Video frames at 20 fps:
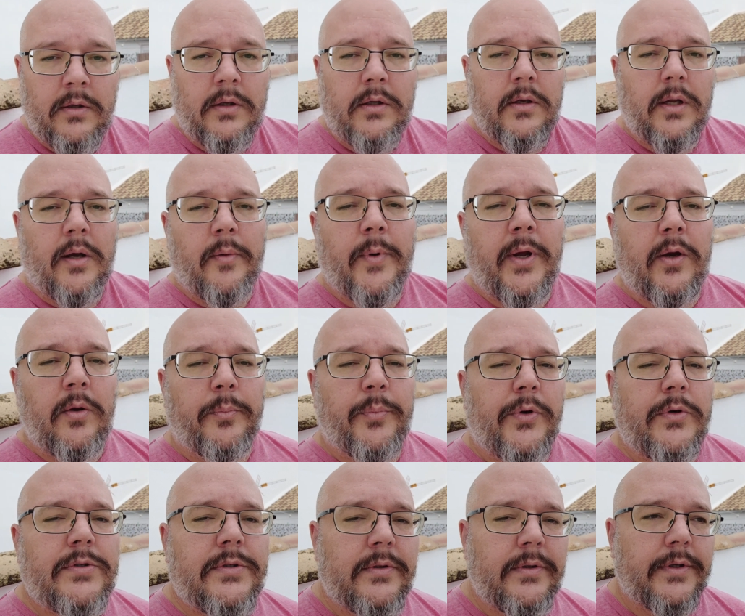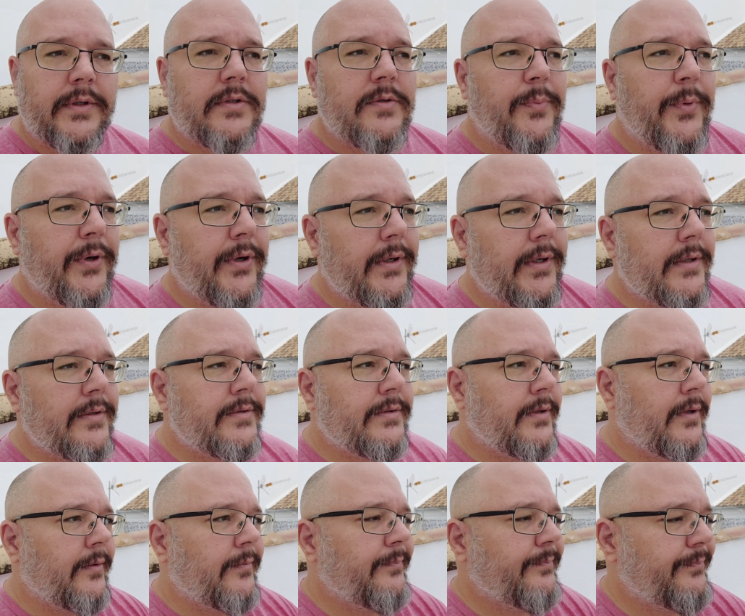you know, my own personal experience.
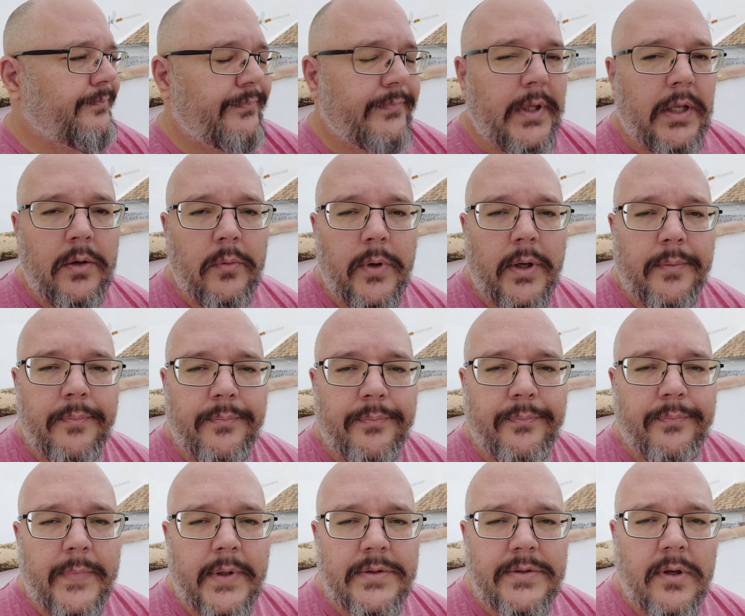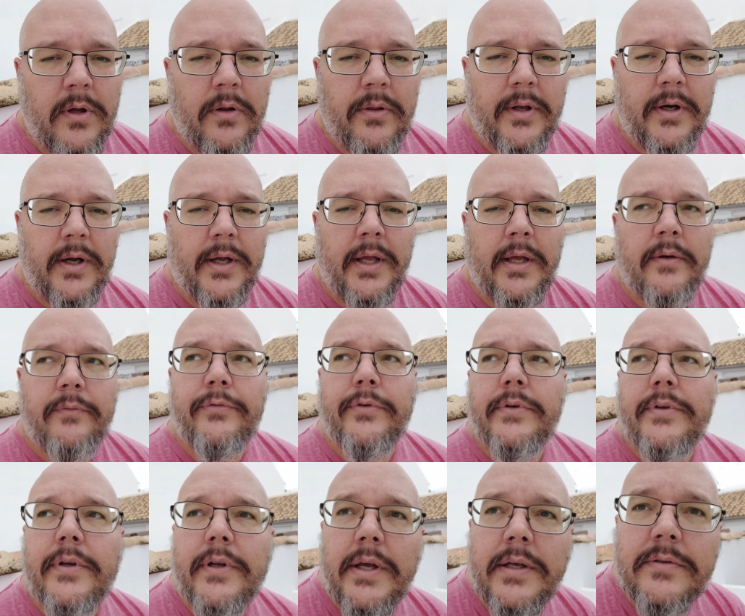So anyway, that's all that I had for
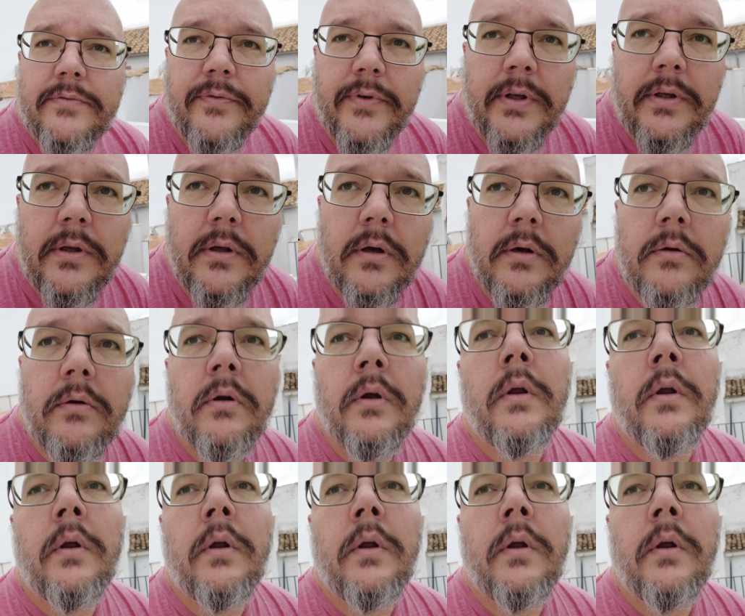today's video.